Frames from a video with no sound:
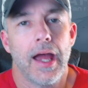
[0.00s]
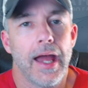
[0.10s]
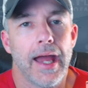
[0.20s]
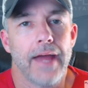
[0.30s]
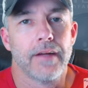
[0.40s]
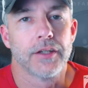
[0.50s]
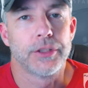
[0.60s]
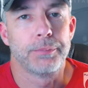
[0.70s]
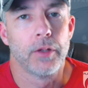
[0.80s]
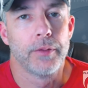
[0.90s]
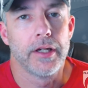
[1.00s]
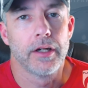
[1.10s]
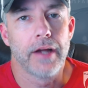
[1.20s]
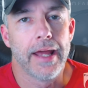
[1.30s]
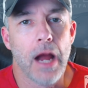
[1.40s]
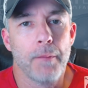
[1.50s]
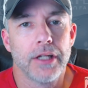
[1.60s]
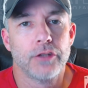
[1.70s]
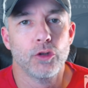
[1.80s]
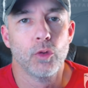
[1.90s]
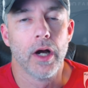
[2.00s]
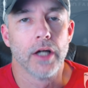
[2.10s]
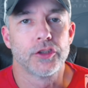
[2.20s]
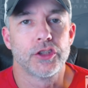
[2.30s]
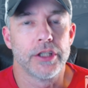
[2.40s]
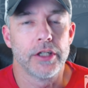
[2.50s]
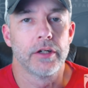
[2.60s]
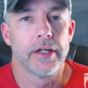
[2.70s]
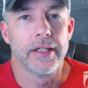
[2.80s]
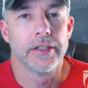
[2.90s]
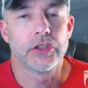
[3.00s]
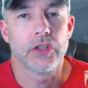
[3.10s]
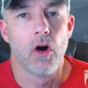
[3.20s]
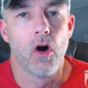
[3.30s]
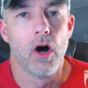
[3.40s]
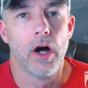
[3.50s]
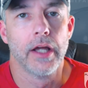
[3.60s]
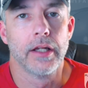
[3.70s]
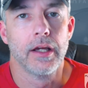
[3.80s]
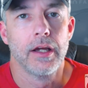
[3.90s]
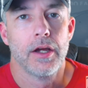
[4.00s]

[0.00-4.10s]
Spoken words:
Hey there, CPO here, and I'm going to do a series on